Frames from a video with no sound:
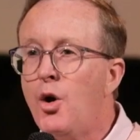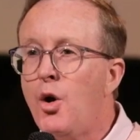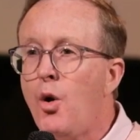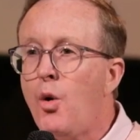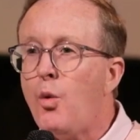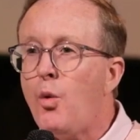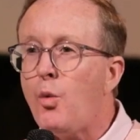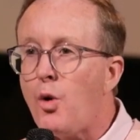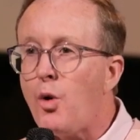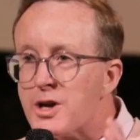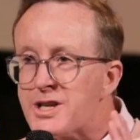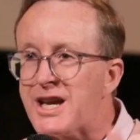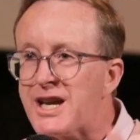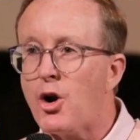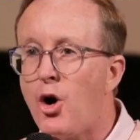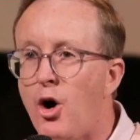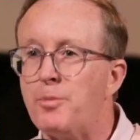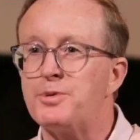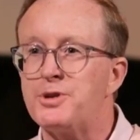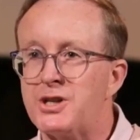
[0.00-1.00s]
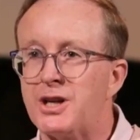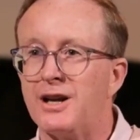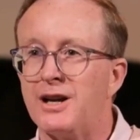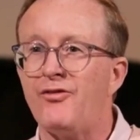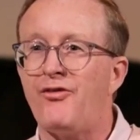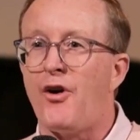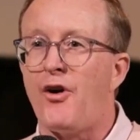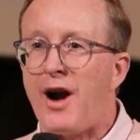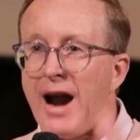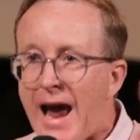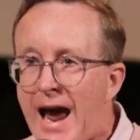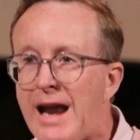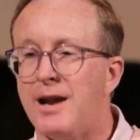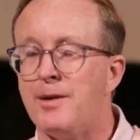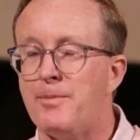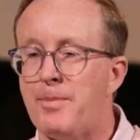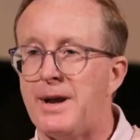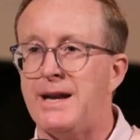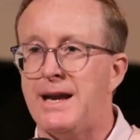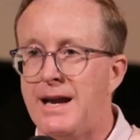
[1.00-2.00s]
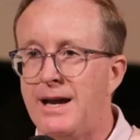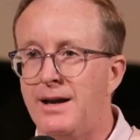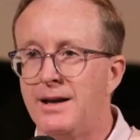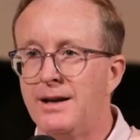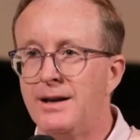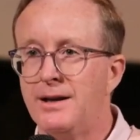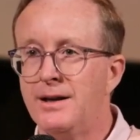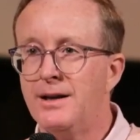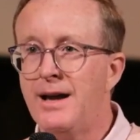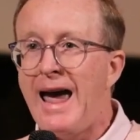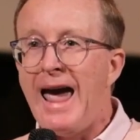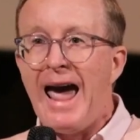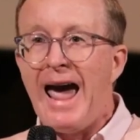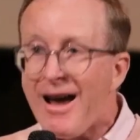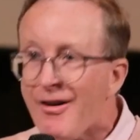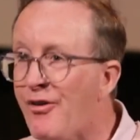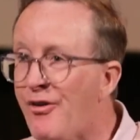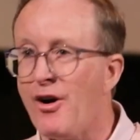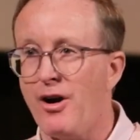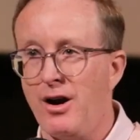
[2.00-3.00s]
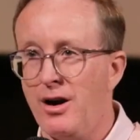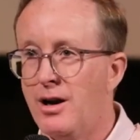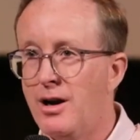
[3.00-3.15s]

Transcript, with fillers: was an option for anybody, ever